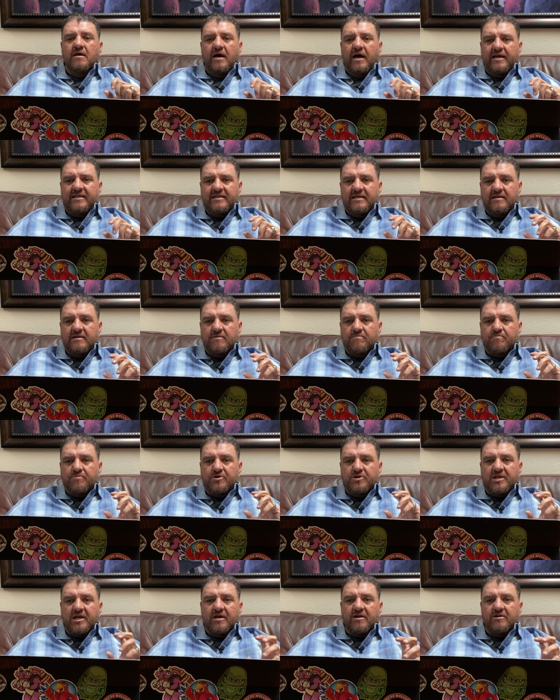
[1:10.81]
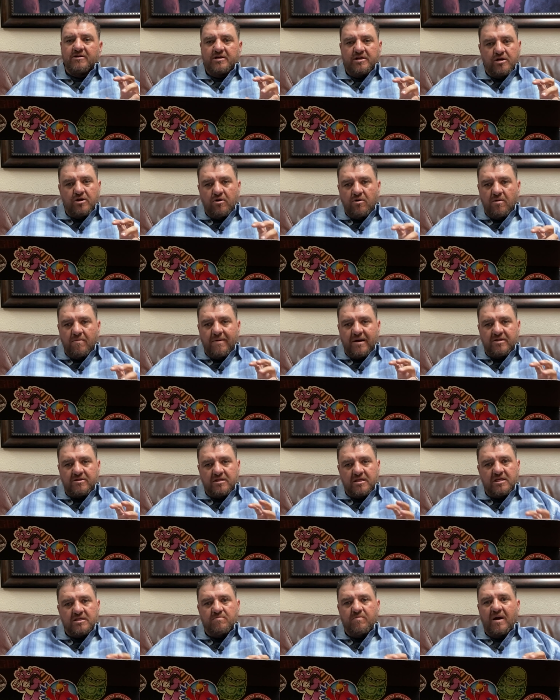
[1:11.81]
I didn't particularly know
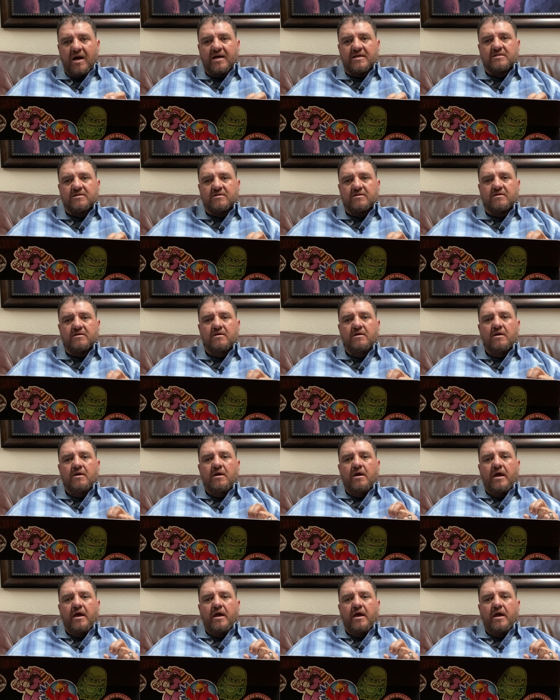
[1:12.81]
about this boxer.